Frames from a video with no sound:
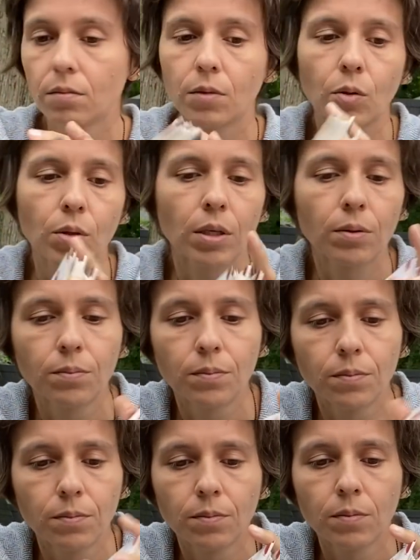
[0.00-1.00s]
Okay.
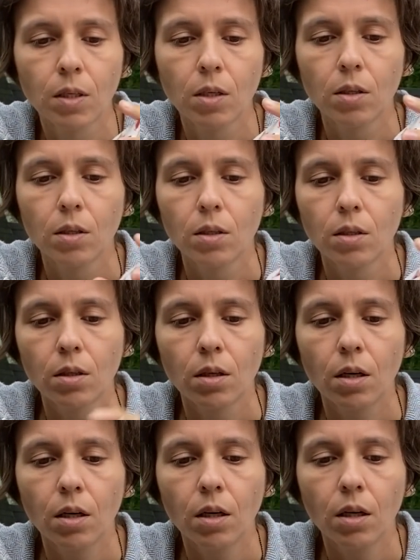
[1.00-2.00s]

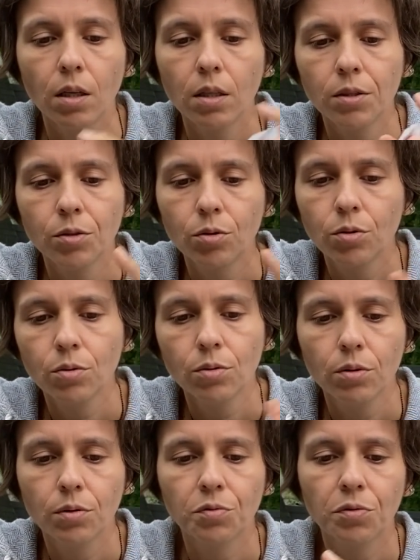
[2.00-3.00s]
Uh, let's do
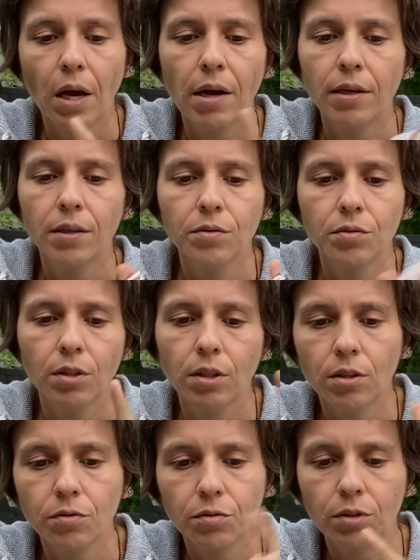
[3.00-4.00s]
the Five
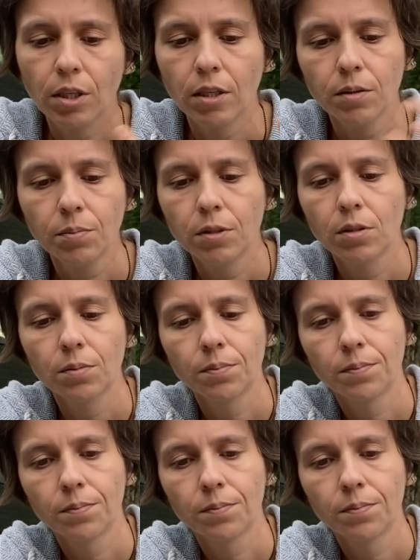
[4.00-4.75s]
of Cups.